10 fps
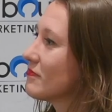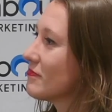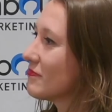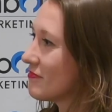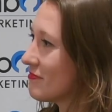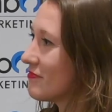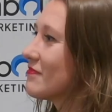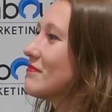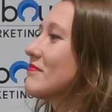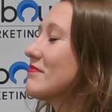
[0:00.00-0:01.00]

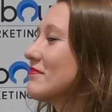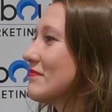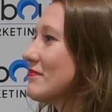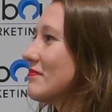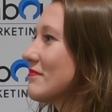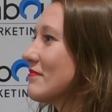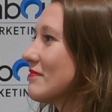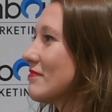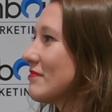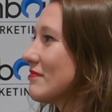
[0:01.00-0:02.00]

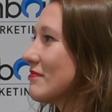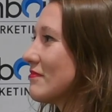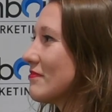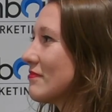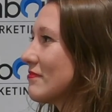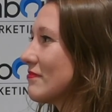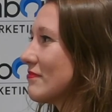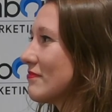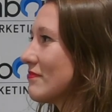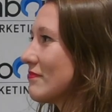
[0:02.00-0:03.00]

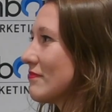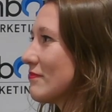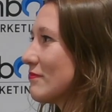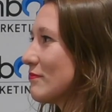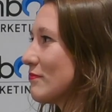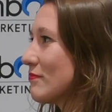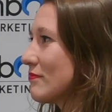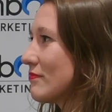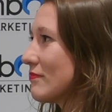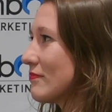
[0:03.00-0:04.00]

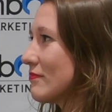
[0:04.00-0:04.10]
This person isn't speaking.